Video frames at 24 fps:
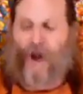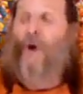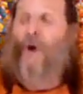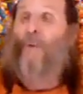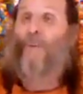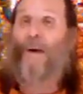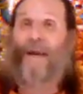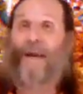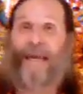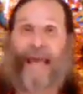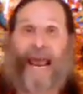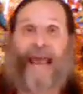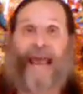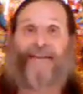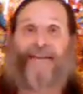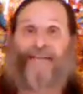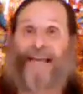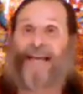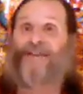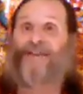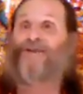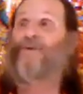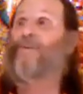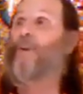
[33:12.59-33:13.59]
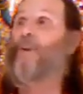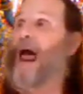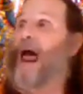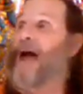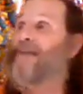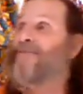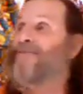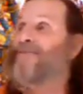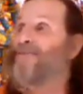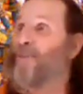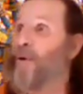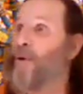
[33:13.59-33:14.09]
We can. They do
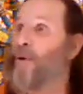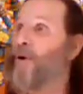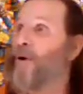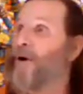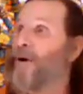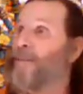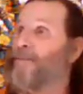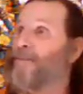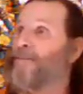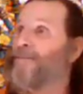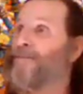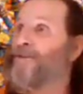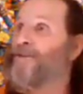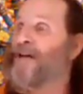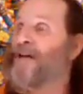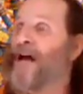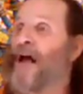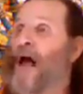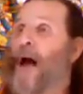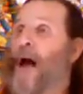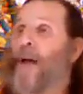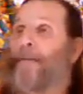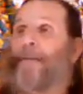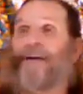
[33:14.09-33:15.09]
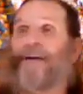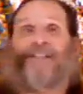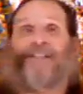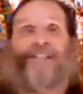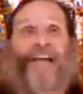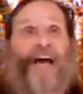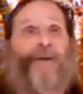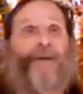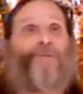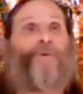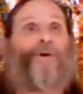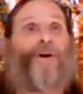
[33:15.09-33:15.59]
have forms. But
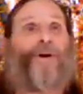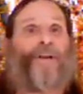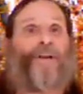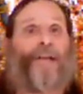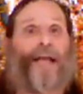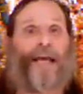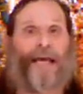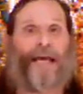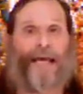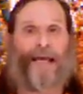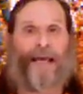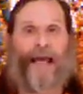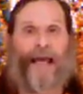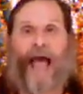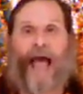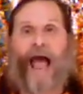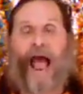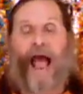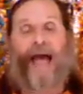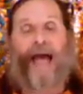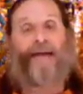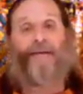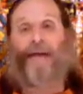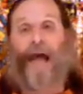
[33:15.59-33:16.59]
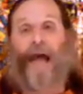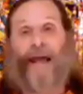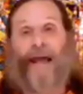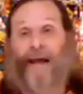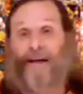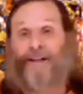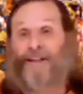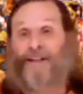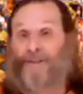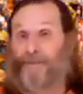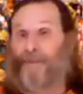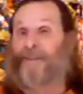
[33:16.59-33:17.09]
generally, and
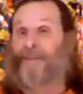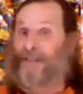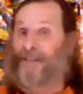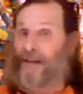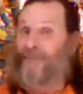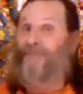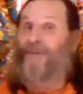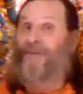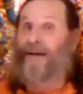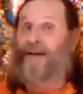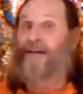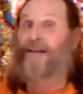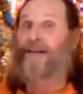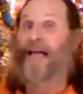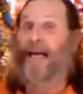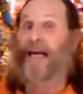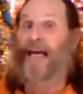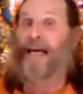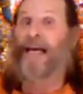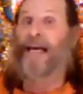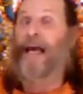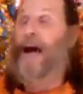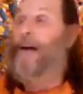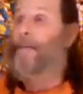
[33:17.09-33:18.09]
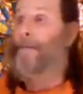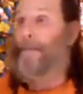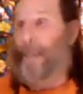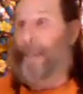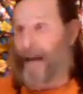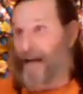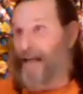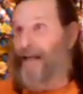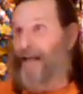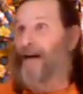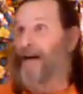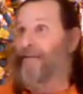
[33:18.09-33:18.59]
specifically,
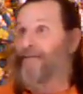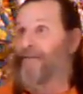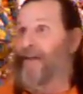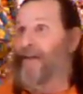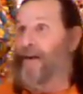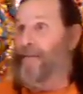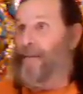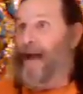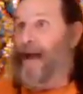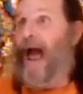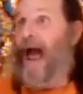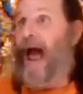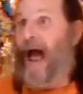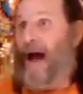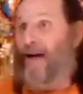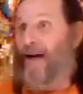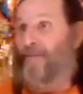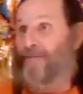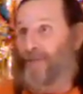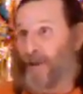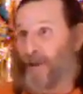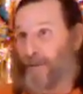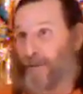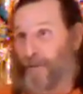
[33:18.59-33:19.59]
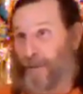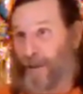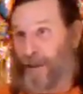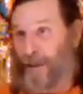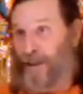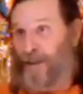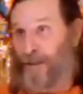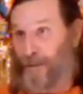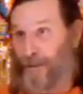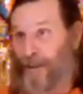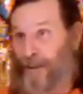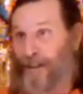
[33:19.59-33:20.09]
many of them have
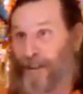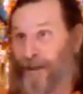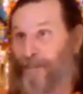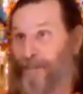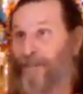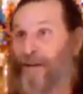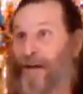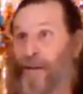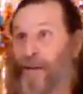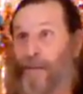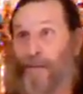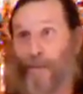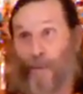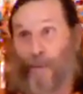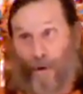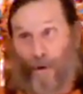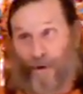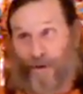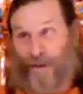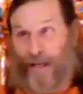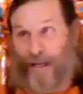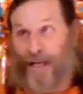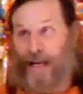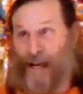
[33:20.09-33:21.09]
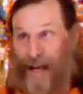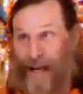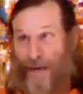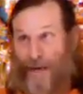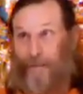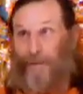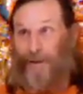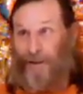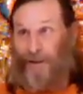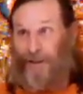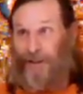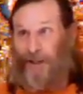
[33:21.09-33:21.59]
specific murti
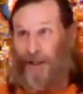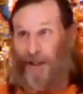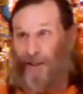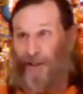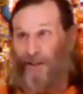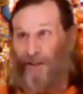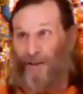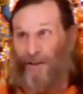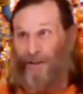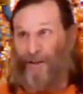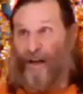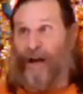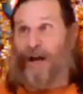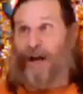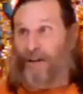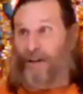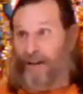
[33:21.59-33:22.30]
images,